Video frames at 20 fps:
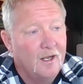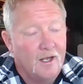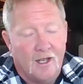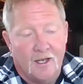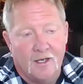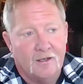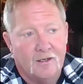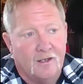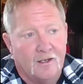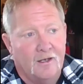
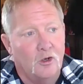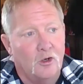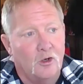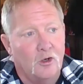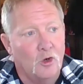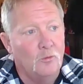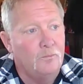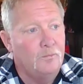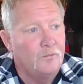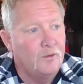I
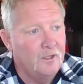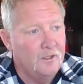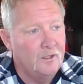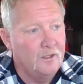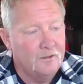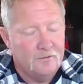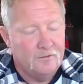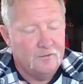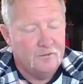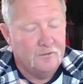hope
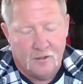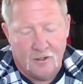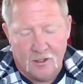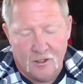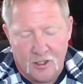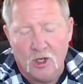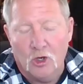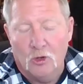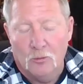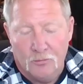that
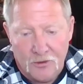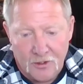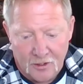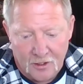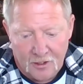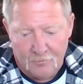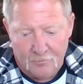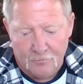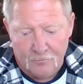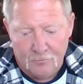
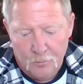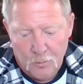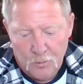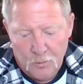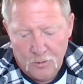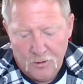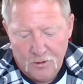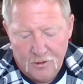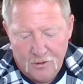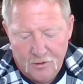I'm
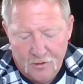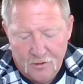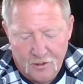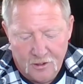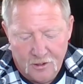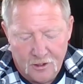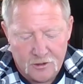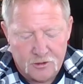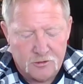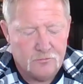
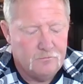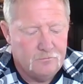uh,